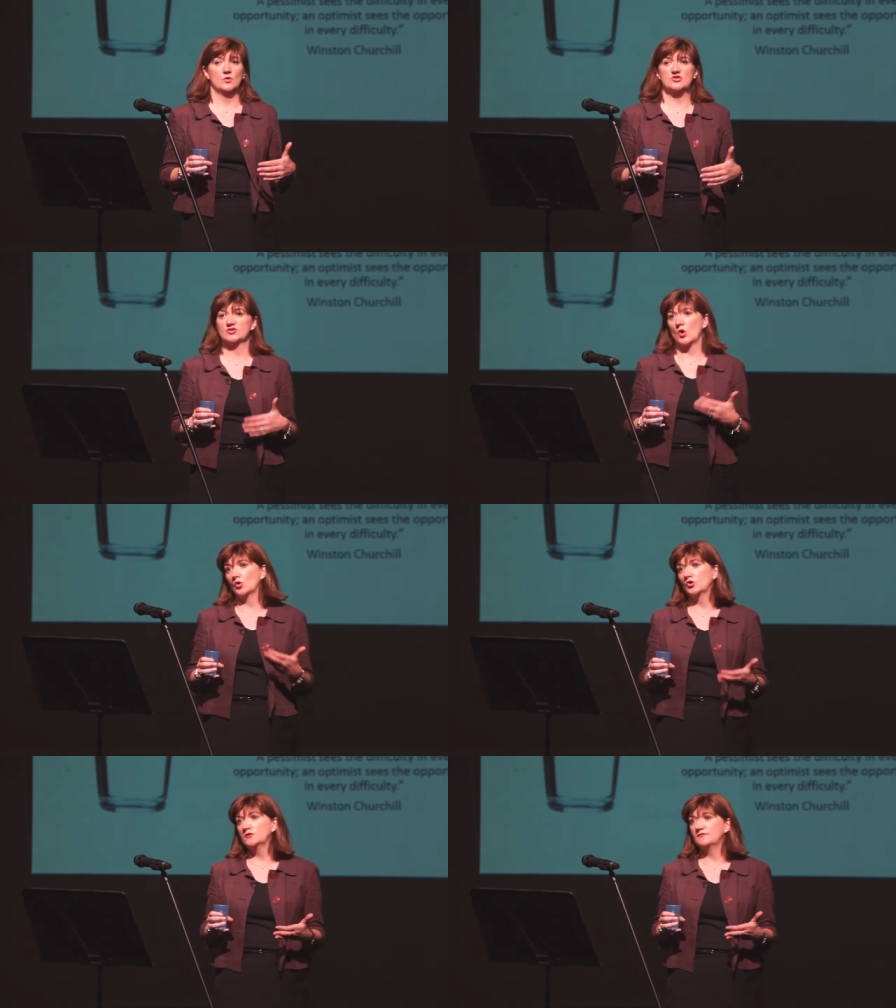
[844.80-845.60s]
which has
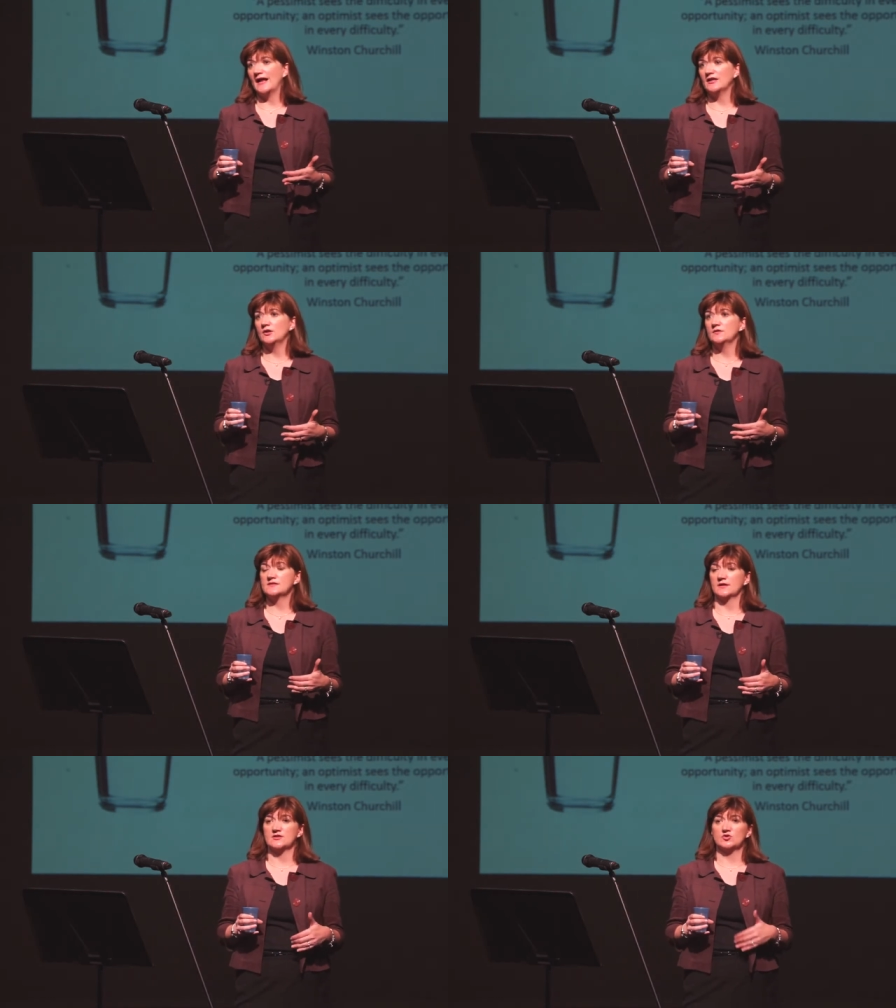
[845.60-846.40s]
got good
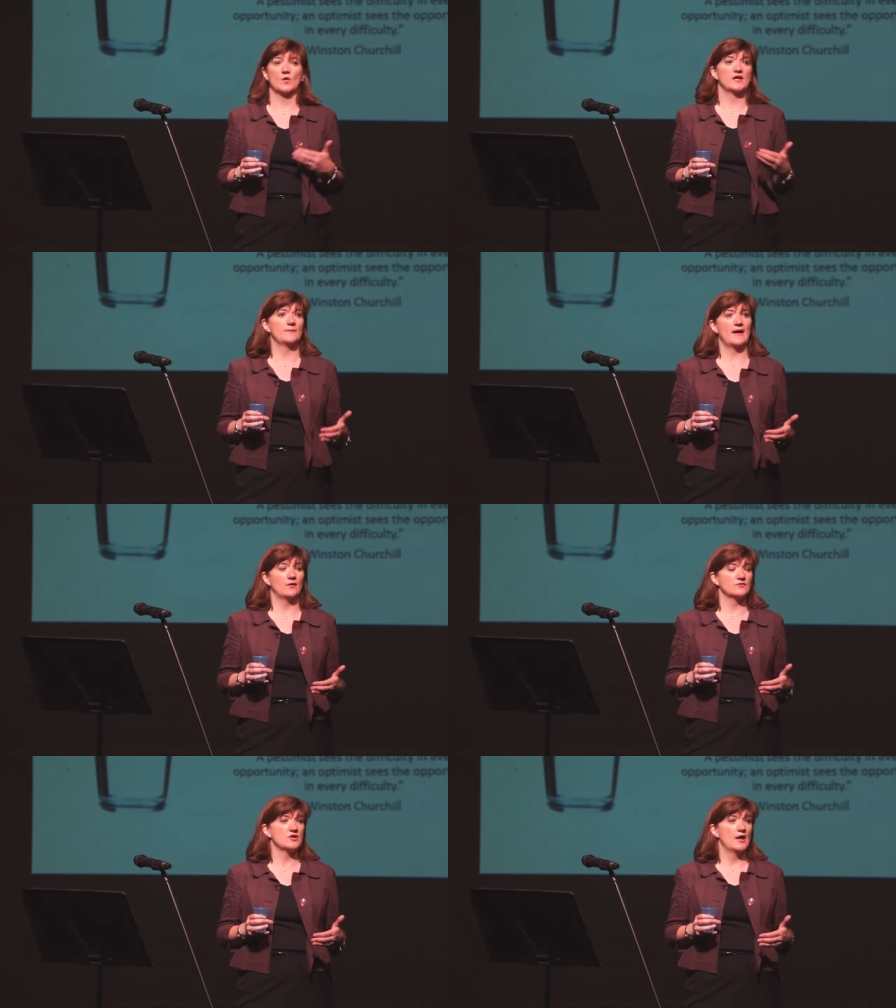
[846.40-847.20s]
values and is talking
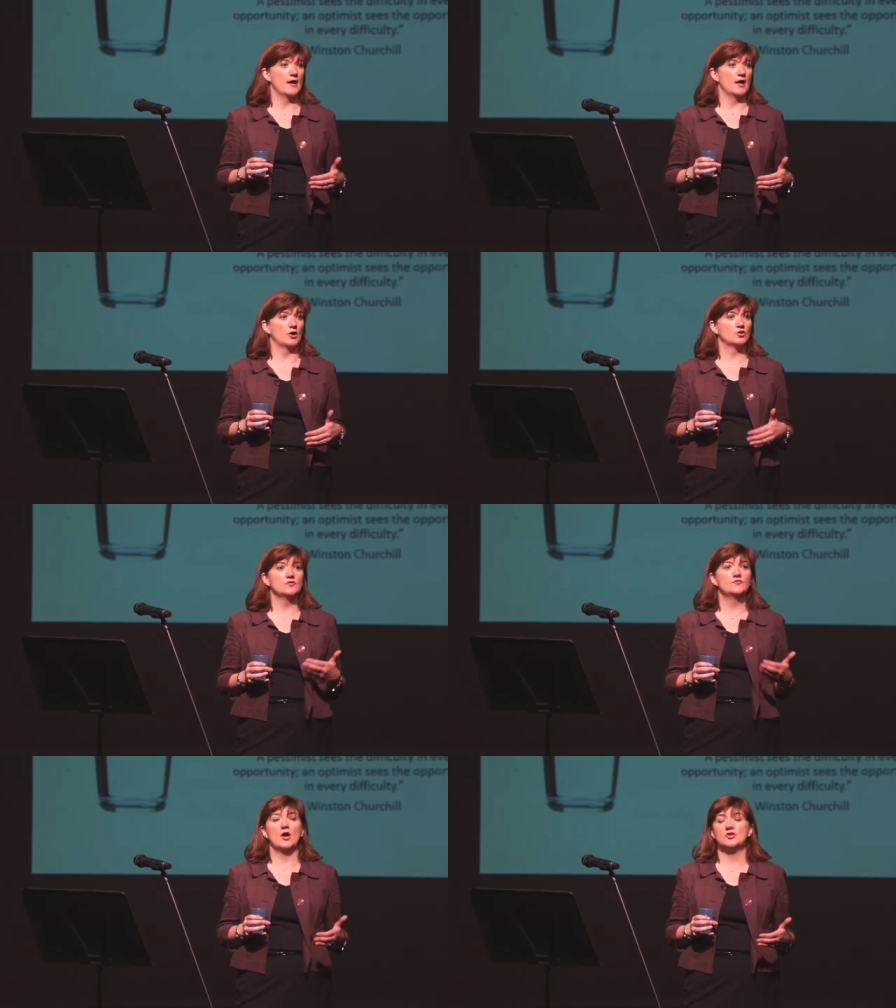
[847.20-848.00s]
about
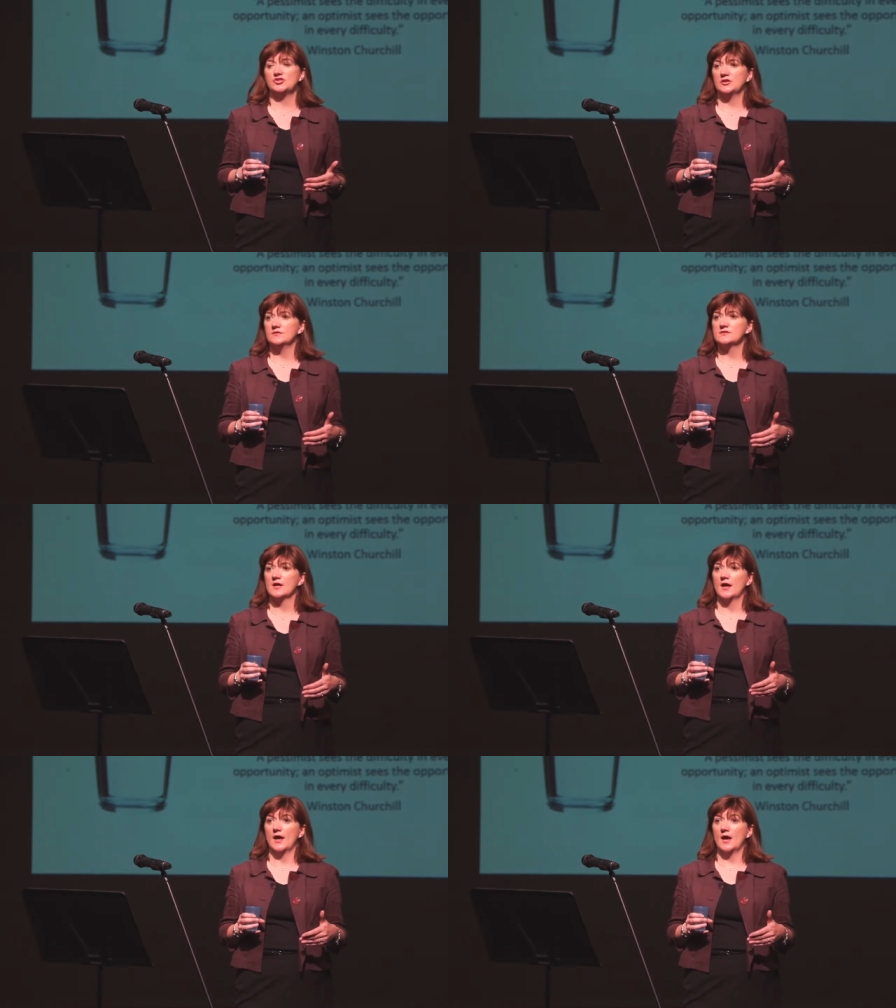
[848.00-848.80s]
good virtues,
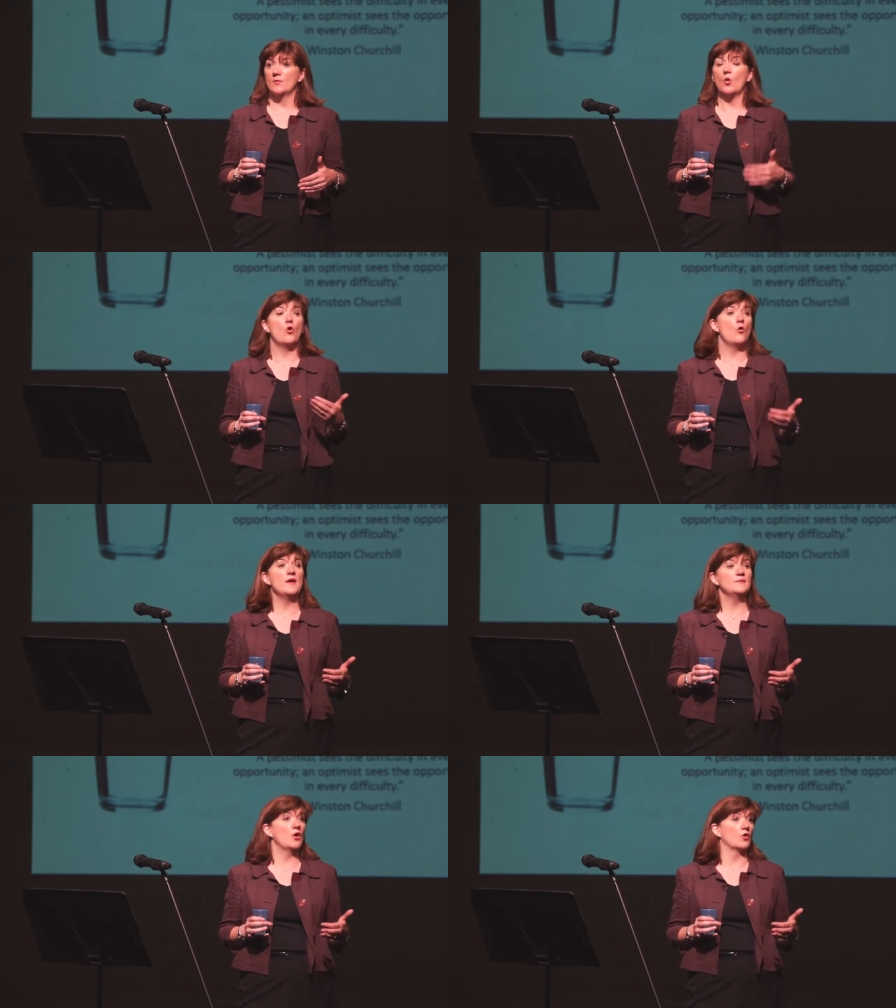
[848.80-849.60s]
or
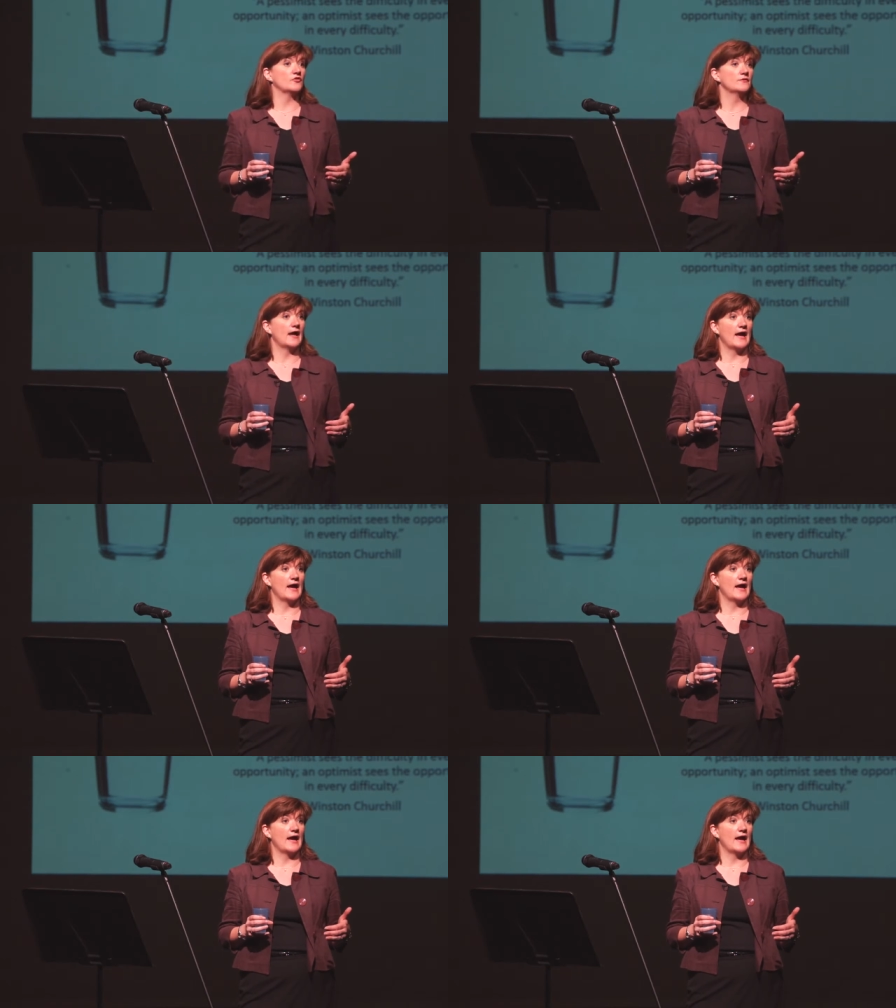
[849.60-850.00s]
maybe not.